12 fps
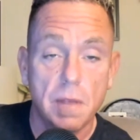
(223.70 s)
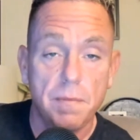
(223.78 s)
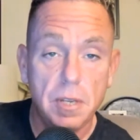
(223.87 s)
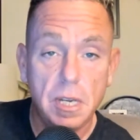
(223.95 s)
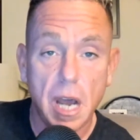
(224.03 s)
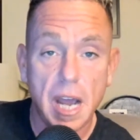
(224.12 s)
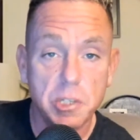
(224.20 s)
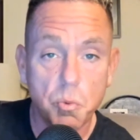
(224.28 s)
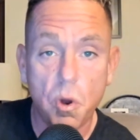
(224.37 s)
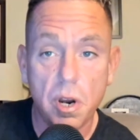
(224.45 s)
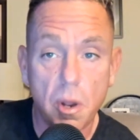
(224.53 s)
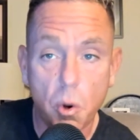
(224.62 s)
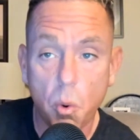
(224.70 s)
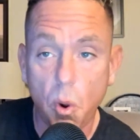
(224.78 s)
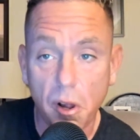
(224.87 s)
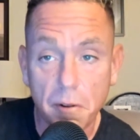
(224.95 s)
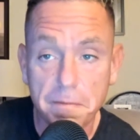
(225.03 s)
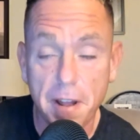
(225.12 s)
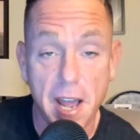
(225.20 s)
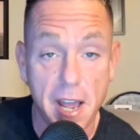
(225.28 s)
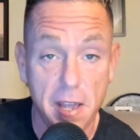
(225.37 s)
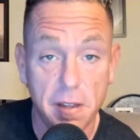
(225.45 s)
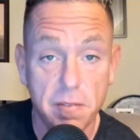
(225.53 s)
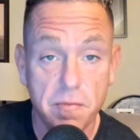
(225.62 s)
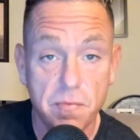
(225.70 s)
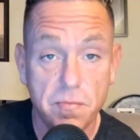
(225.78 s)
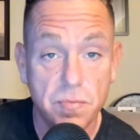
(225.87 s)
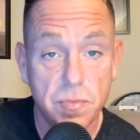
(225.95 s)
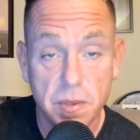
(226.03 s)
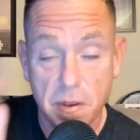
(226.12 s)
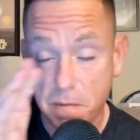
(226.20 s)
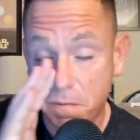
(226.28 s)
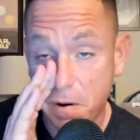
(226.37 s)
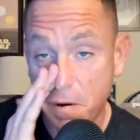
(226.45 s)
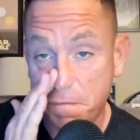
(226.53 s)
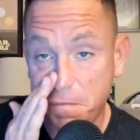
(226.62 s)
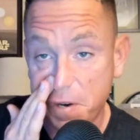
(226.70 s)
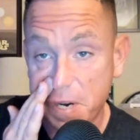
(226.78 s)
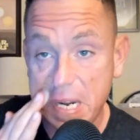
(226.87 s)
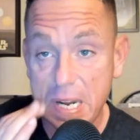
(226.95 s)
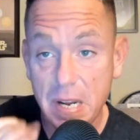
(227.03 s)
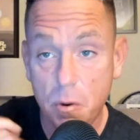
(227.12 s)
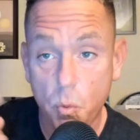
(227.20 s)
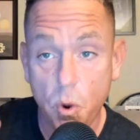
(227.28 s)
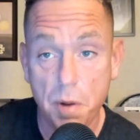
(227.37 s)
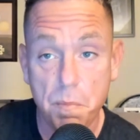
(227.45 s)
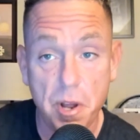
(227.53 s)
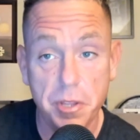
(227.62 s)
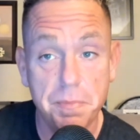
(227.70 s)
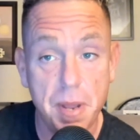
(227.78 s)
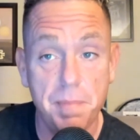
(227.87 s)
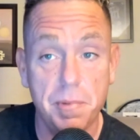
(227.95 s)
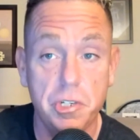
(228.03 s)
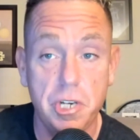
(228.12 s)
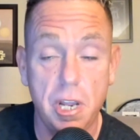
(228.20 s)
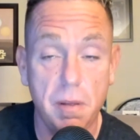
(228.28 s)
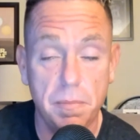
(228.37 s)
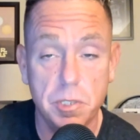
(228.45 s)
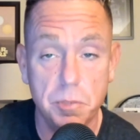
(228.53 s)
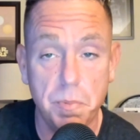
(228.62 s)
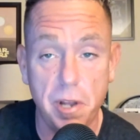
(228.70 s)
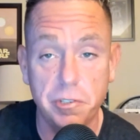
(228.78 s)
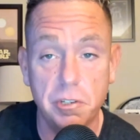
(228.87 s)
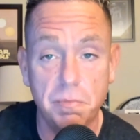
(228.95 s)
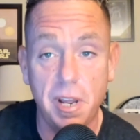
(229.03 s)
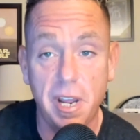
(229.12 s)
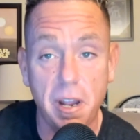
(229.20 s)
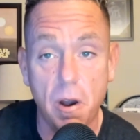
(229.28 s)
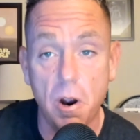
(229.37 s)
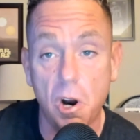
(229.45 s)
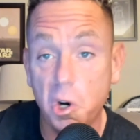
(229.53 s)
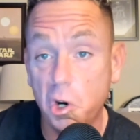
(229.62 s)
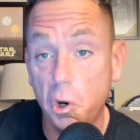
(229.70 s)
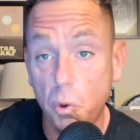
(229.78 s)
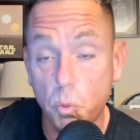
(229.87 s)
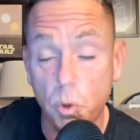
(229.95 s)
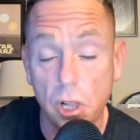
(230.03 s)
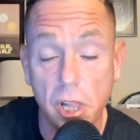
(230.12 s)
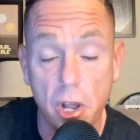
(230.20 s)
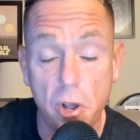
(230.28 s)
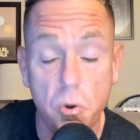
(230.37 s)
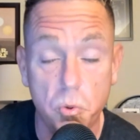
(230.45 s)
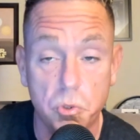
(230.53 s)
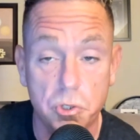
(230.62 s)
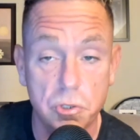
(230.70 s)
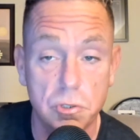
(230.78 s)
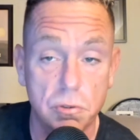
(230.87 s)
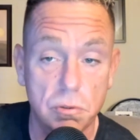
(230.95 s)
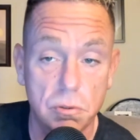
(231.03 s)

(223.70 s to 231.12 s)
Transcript: you guys want to qualify for a free 1 month membership sponsored by R. Rolos.